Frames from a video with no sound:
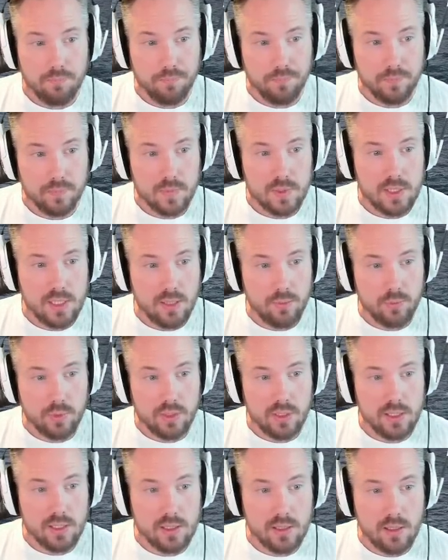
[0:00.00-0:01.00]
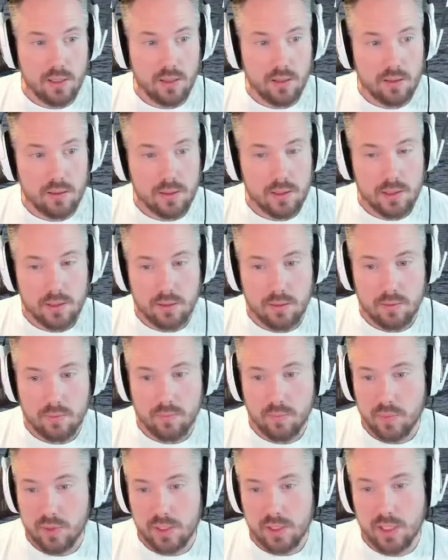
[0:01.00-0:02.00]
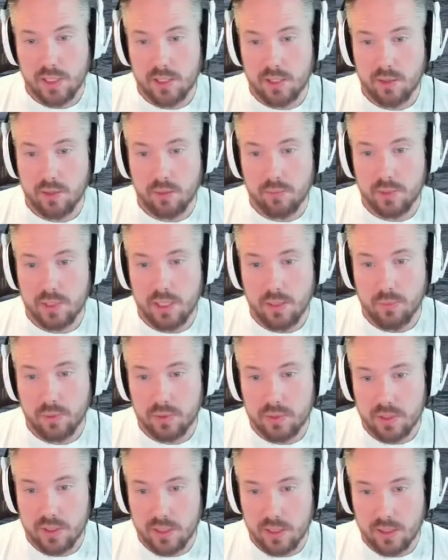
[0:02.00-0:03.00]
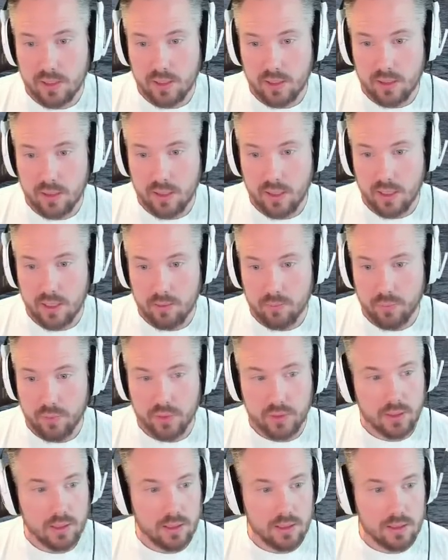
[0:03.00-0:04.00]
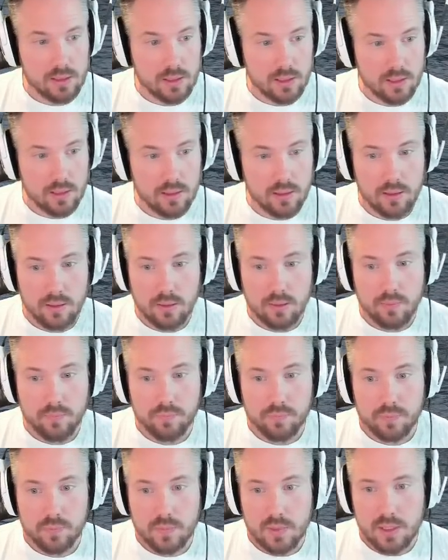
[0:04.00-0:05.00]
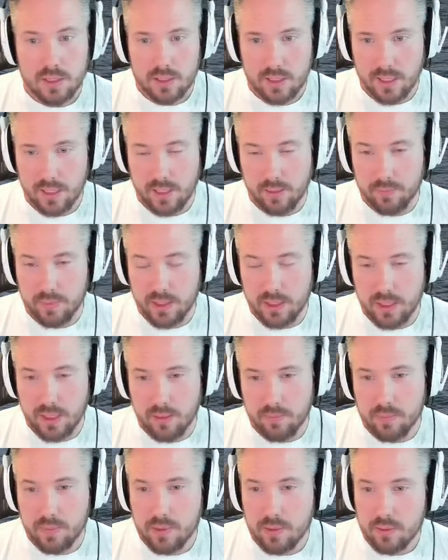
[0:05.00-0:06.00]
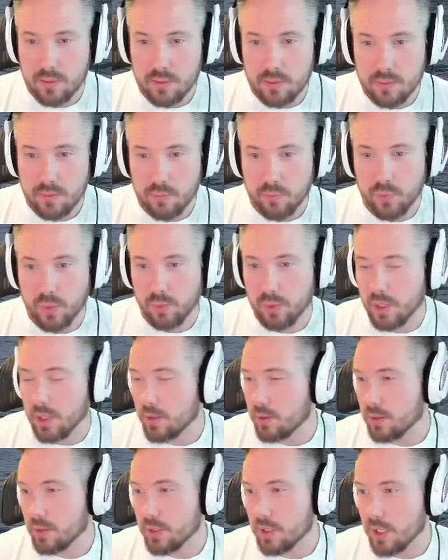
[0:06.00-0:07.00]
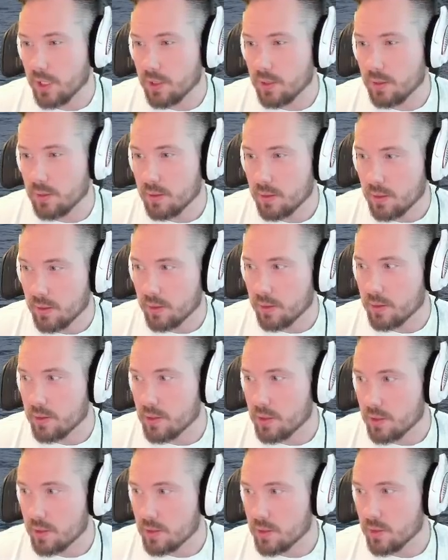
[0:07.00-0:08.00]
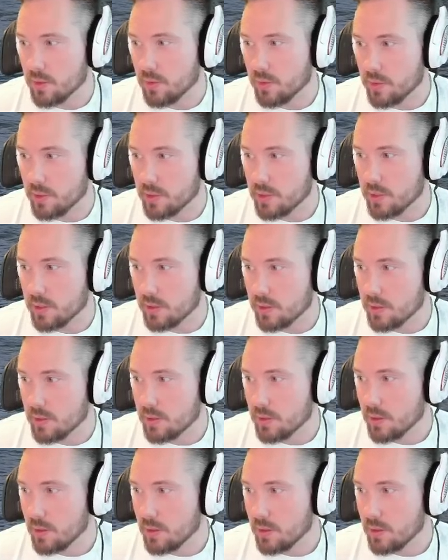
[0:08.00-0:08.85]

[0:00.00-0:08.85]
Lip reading: Same with these guys. These guys are going to be able to sit at 10 pretty easily. Salem DM, probably under 10. They're going to start scoring sits.